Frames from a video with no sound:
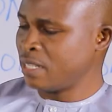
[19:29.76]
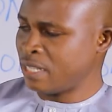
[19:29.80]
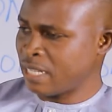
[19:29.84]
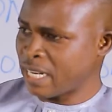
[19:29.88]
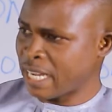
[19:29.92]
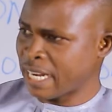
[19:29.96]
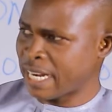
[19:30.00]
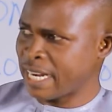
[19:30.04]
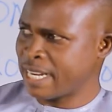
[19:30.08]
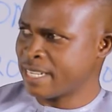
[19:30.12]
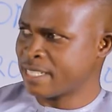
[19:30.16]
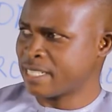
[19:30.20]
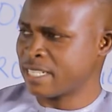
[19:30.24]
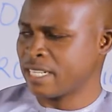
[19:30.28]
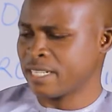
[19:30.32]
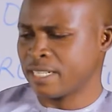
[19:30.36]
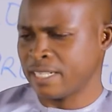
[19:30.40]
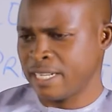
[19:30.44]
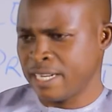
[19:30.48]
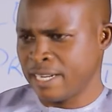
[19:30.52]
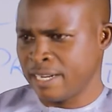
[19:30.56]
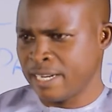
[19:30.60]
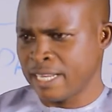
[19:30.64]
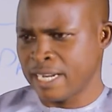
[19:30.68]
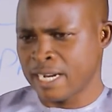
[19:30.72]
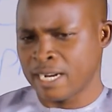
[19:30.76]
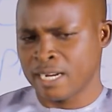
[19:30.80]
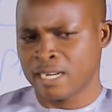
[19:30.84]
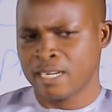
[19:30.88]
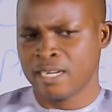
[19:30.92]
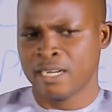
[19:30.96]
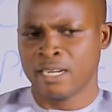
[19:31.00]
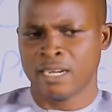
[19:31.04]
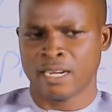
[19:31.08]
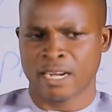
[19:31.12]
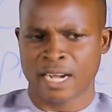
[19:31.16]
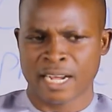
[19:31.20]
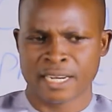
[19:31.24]
Like I said earlier,
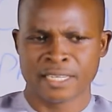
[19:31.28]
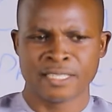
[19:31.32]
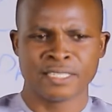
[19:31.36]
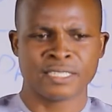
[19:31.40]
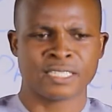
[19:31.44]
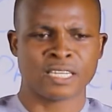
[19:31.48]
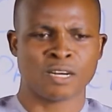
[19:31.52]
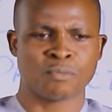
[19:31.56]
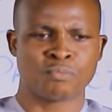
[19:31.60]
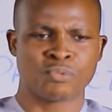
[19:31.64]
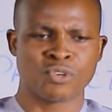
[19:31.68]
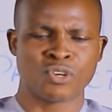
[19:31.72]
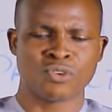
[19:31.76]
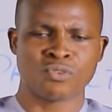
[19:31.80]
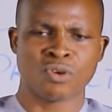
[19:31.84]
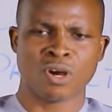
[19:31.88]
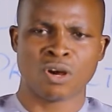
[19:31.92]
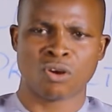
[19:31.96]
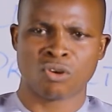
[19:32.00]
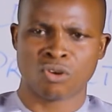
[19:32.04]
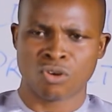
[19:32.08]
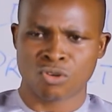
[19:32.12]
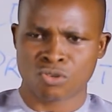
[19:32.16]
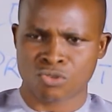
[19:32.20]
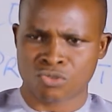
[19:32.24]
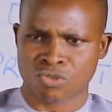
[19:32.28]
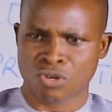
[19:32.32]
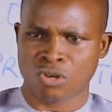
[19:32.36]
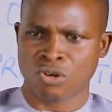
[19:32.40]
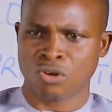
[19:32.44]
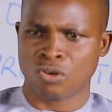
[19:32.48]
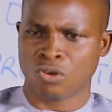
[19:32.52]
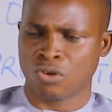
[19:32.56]
an entrepreneur controls